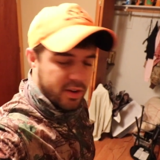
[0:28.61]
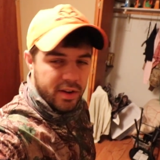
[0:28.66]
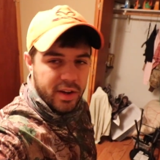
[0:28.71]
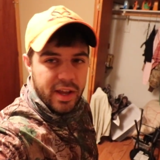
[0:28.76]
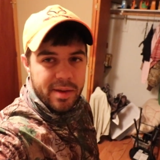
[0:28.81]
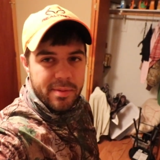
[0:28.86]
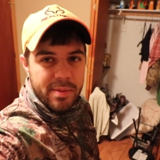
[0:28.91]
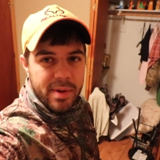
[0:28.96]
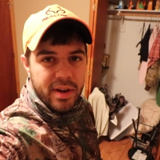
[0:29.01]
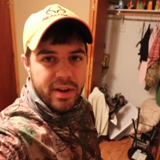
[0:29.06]

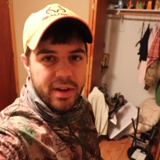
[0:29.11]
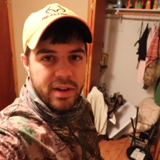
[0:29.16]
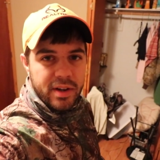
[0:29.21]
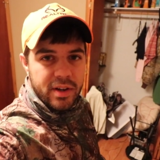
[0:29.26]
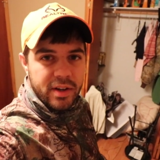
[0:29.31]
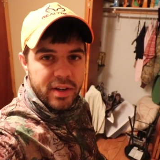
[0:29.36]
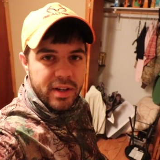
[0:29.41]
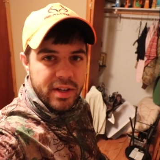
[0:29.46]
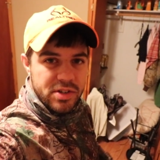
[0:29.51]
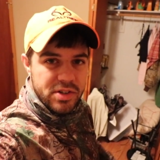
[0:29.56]
Came out
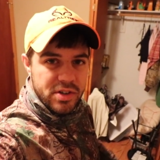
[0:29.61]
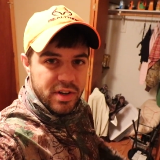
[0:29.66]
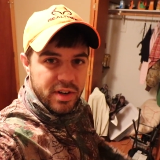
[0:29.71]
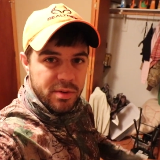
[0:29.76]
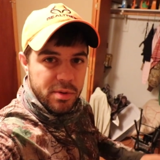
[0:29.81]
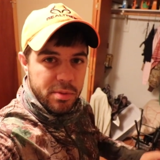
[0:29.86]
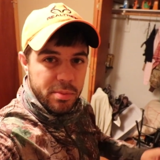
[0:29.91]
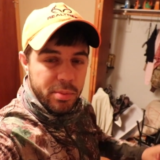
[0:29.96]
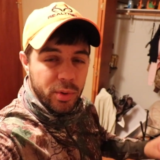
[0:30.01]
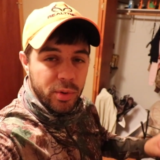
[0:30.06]
here
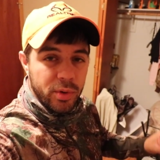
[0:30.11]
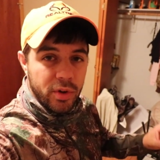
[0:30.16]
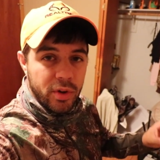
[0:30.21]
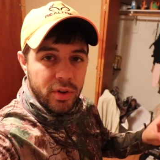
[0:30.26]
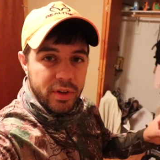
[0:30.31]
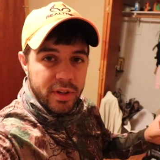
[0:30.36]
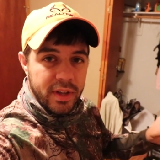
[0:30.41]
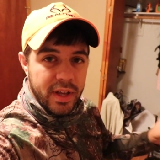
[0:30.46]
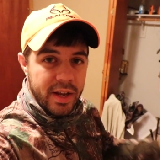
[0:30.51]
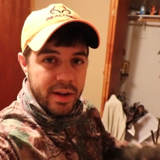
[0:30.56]
yesterday. We pulled
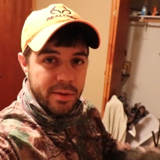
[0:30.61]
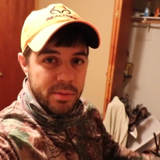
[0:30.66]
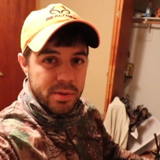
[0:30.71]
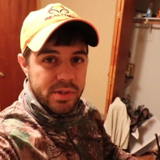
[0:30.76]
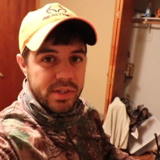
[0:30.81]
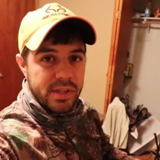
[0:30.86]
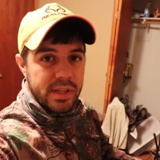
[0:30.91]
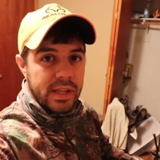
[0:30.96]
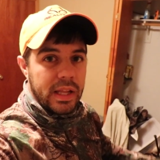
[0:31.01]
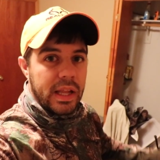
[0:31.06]
all the
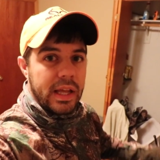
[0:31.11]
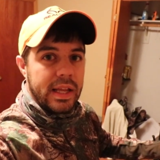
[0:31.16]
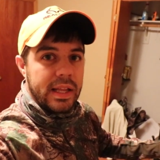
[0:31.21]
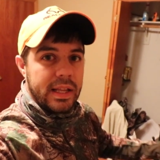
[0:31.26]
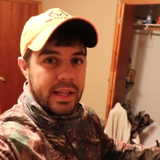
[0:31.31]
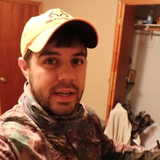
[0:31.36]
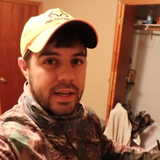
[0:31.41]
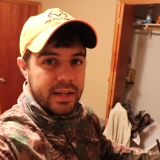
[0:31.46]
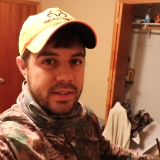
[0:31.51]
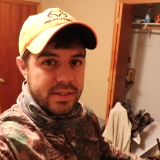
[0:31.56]
cameras
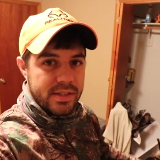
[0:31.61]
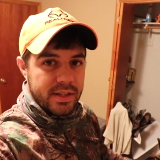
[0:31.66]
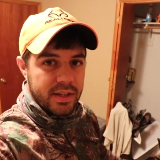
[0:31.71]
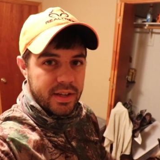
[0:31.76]
late last